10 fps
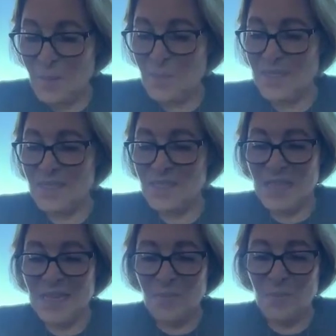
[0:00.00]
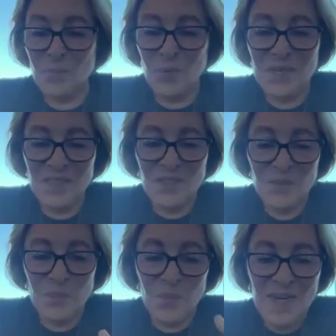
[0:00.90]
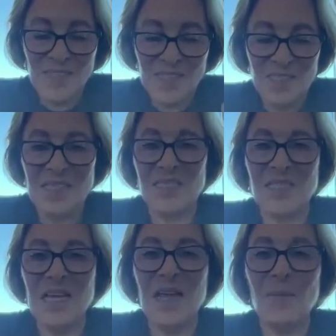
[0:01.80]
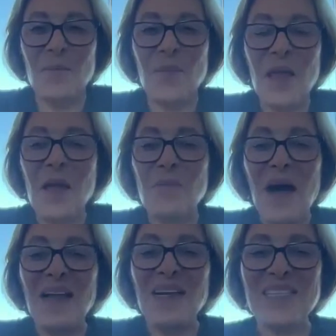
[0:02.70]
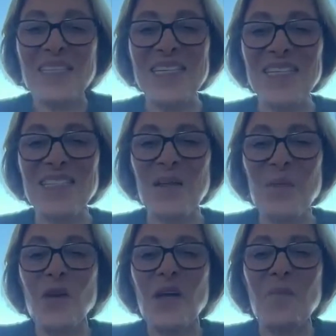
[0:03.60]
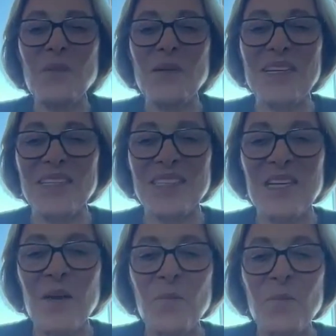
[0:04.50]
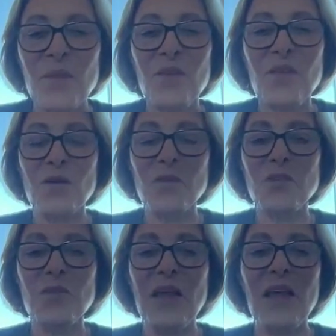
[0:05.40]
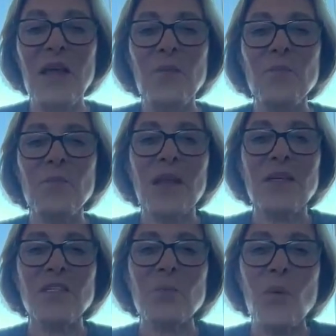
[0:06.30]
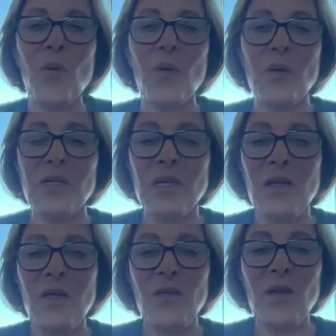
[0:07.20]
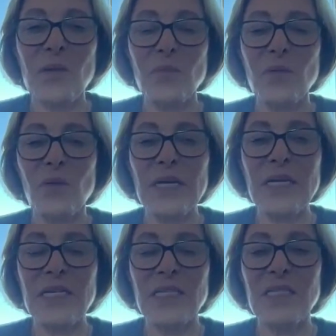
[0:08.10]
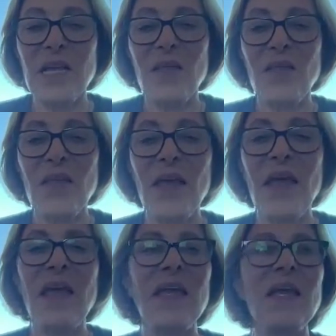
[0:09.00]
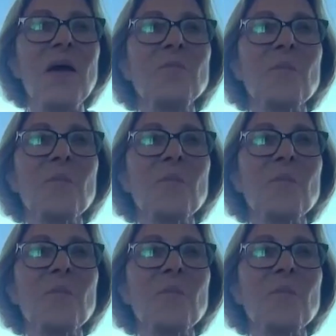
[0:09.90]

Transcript: companies, they put into practice these same policies in their companies, so they support their employees. They